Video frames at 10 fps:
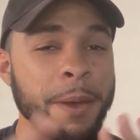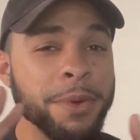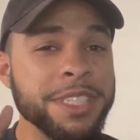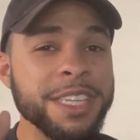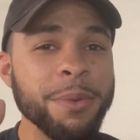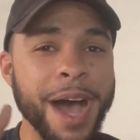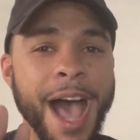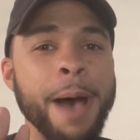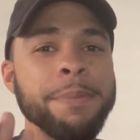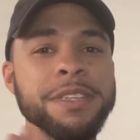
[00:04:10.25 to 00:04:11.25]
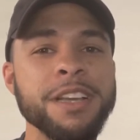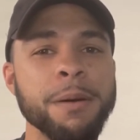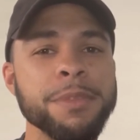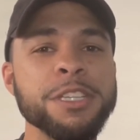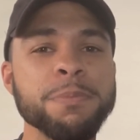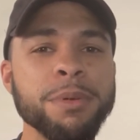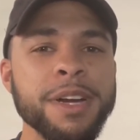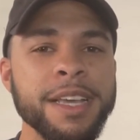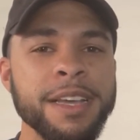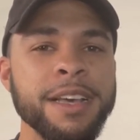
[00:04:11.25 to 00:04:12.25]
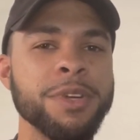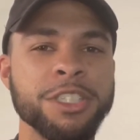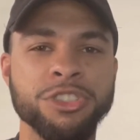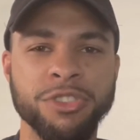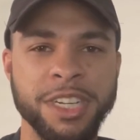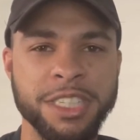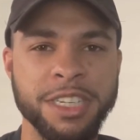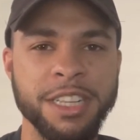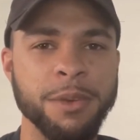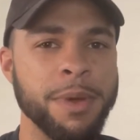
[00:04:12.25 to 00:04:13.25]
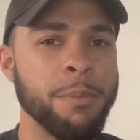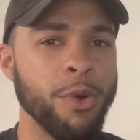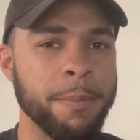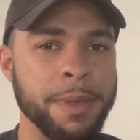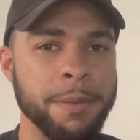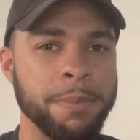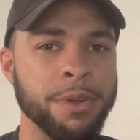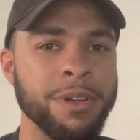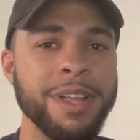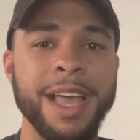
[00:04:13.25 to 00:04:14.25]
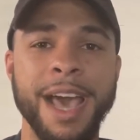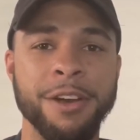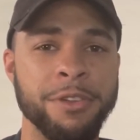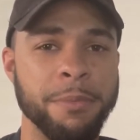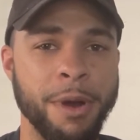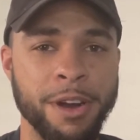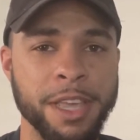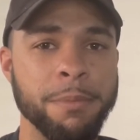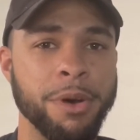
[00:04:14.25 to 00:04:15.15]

We'll see what happens come the spring, which is traditionally when more people enter the market,